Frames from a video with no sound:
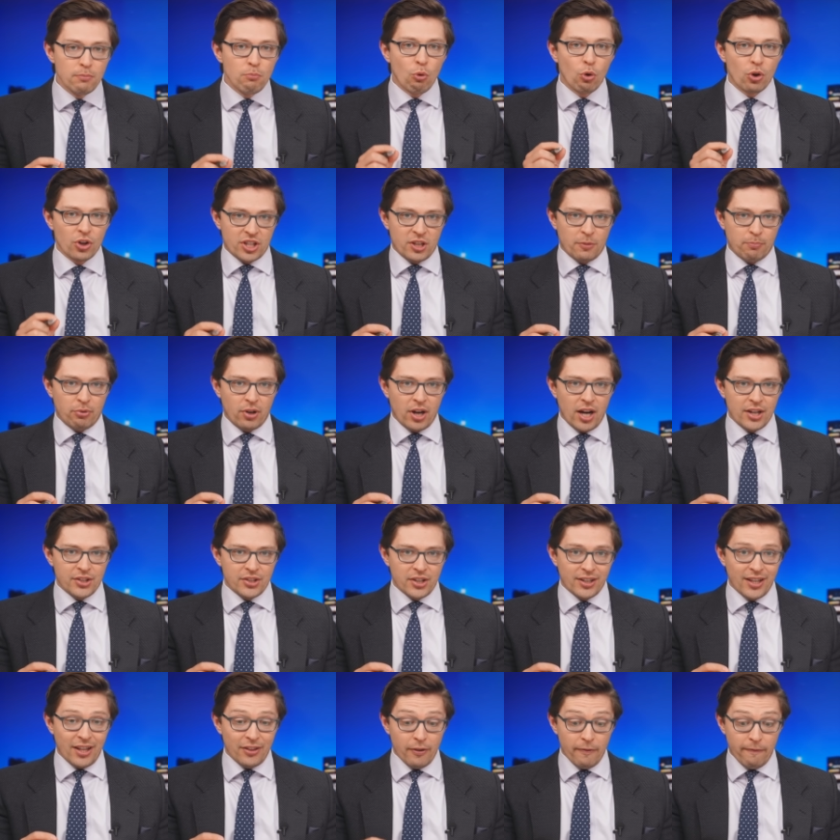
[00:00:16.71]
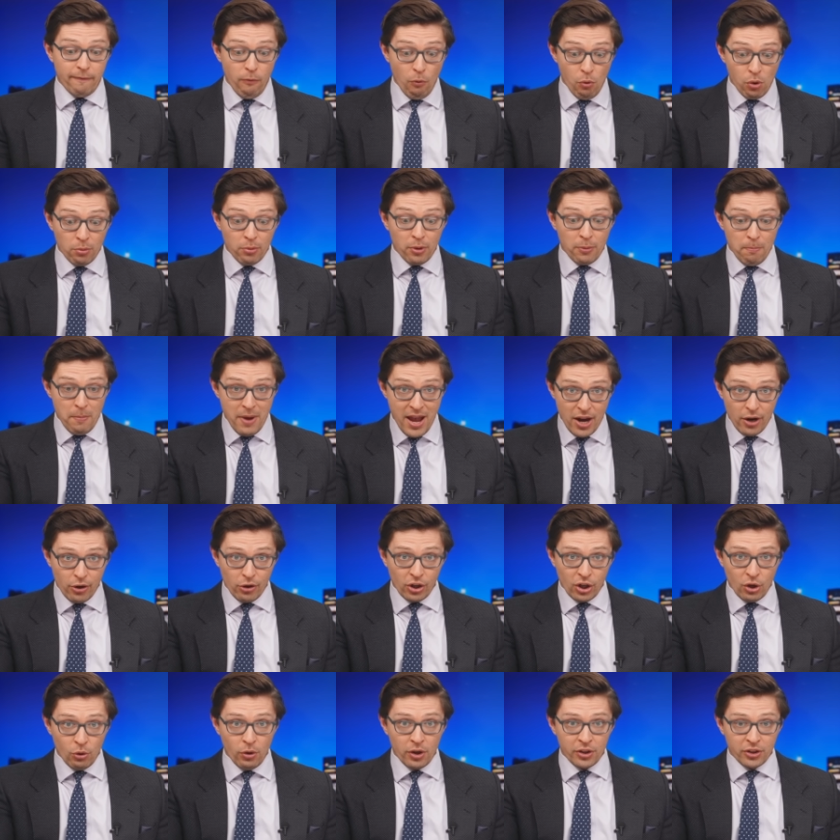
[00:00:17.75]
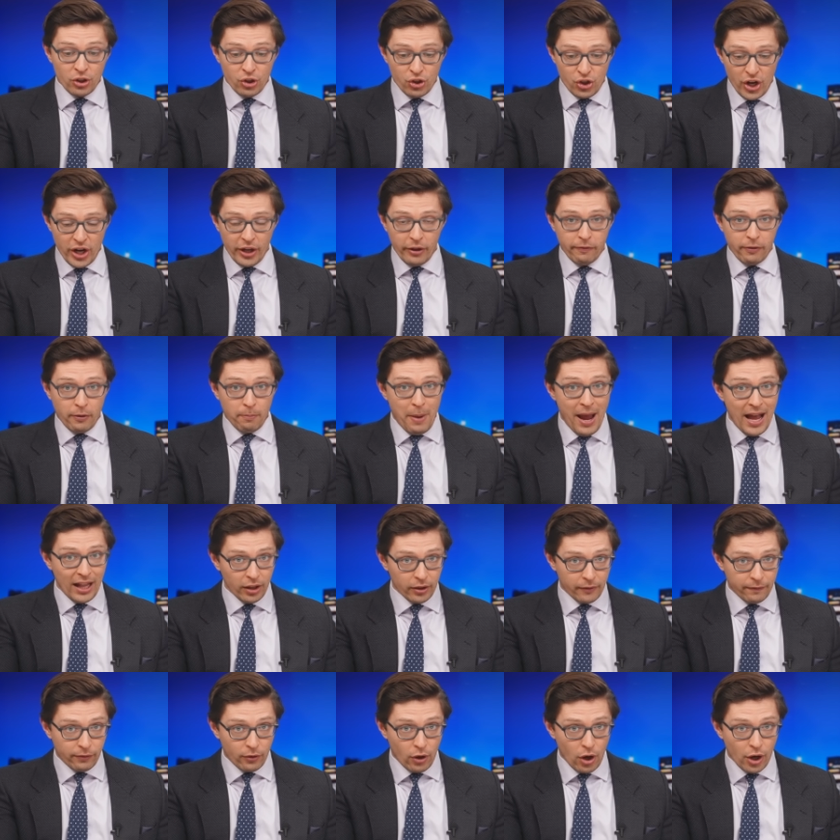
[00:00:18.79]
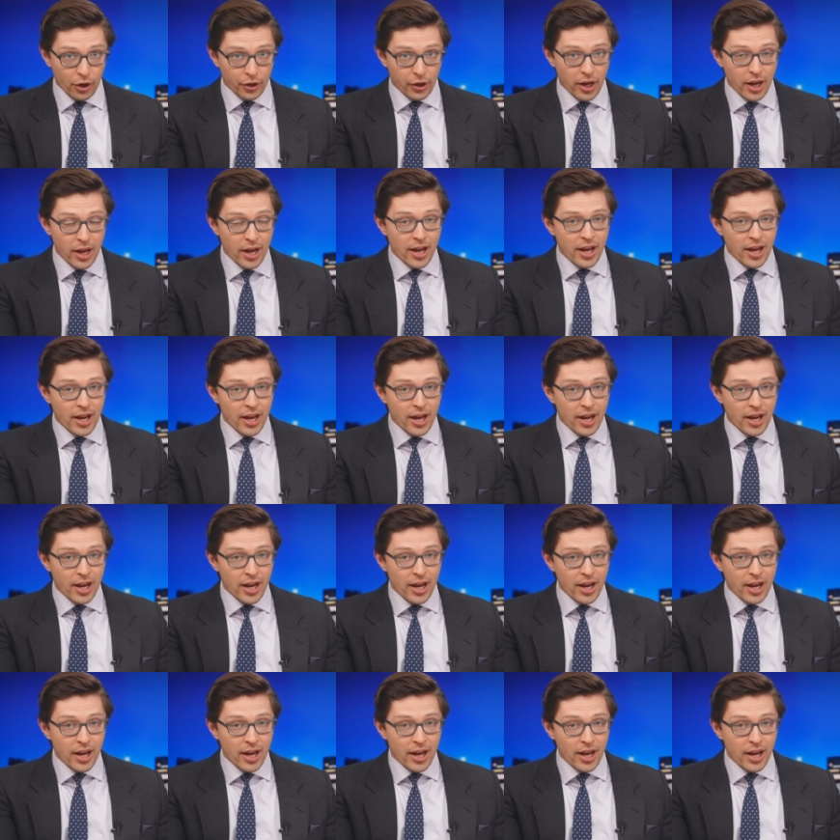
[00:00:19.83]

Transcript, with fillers: more surprising than the former mayor going to jail for ballot fraud